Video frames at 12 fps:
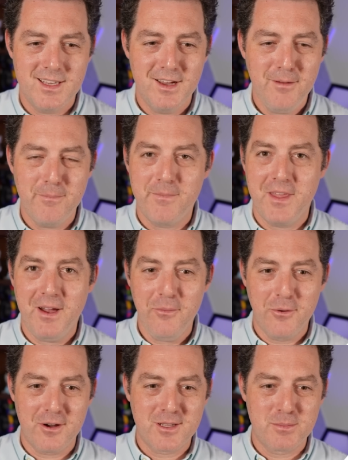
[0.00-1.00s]
Yep,
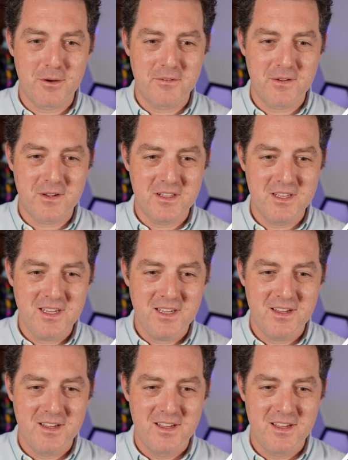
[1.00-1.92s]
that worked perfectly.